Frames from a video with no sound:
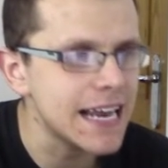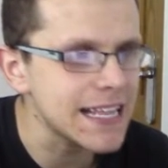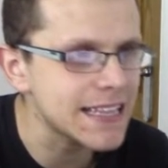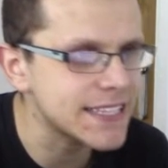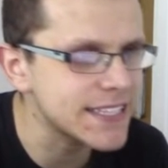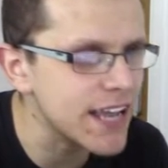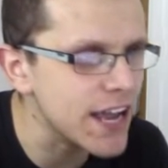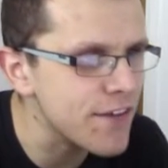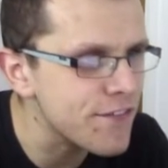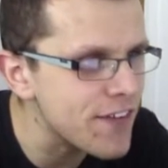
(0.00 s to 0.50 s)

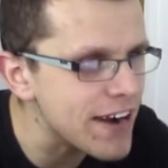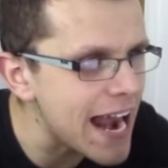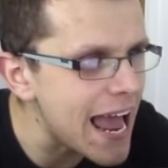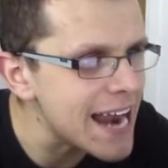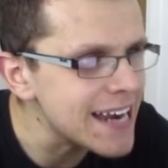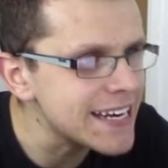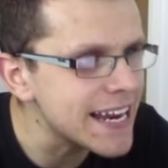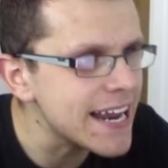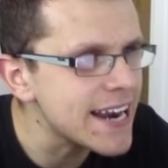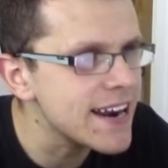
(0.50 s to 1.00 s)
Let's go for
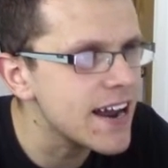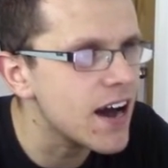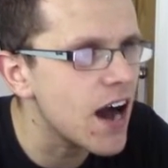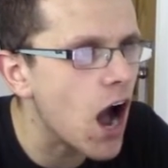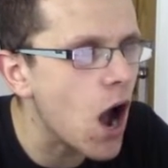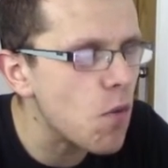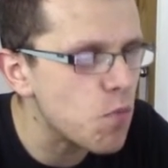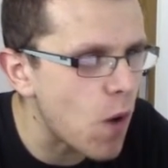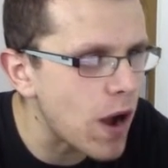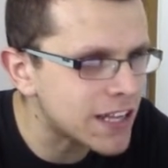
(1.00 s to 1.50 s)
London.
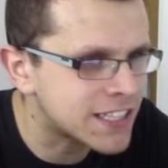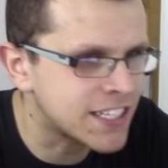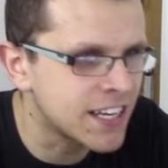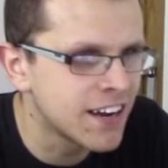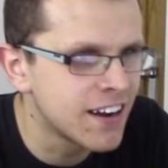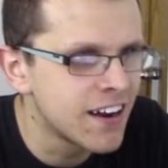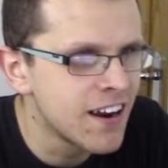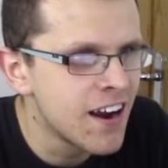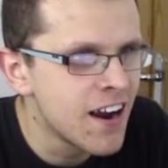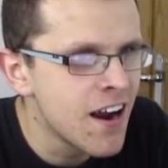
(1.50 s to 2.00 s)
Oh, what?
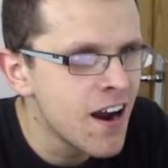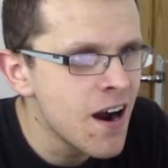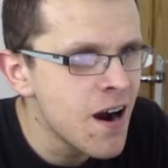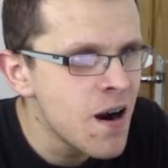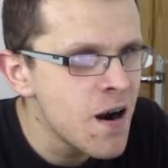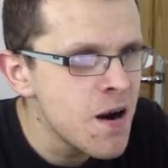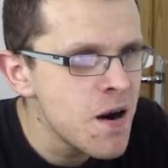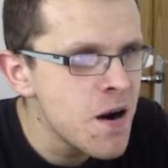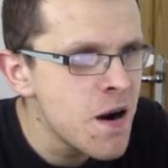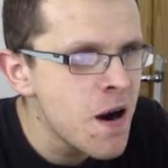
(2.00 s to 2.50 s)

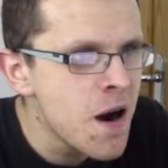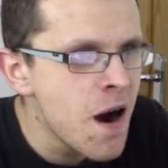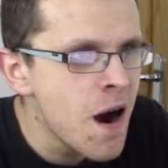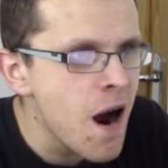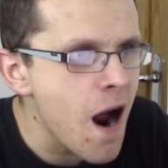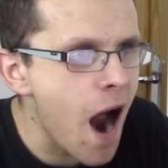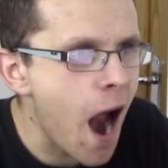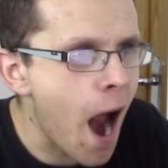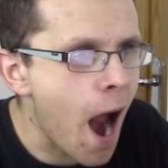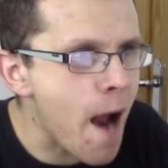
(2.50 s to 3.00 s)

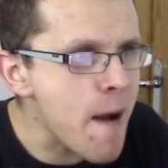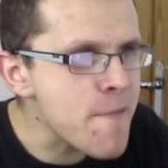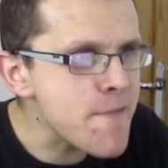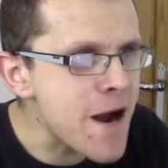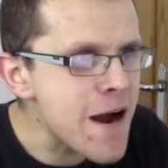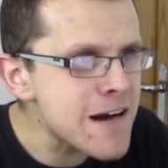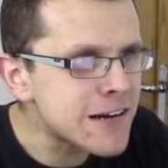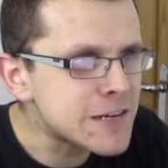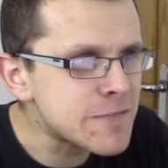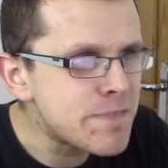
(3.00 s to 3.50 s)
I'm
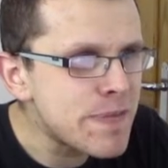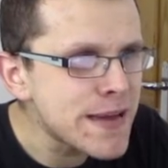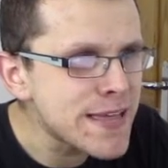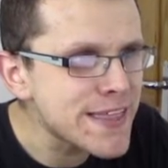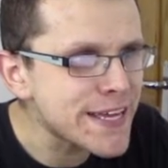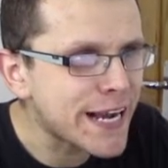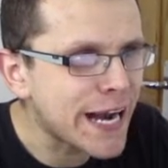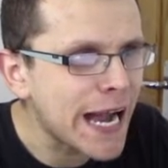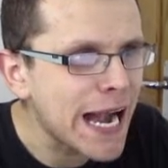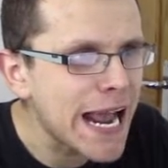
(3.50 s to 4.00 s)
going to be
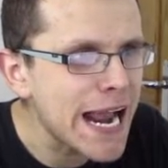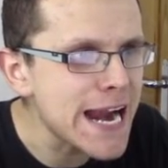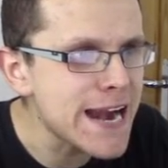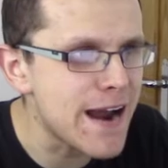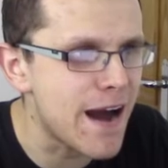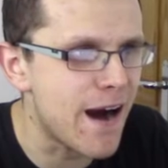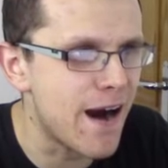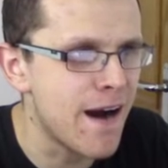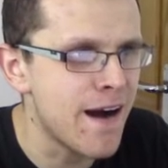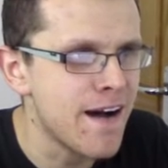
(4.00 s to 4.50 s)
the
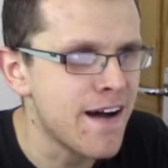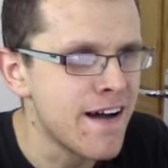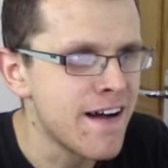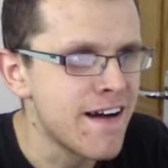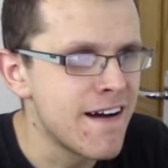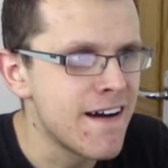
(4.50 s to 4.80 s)
cleaner?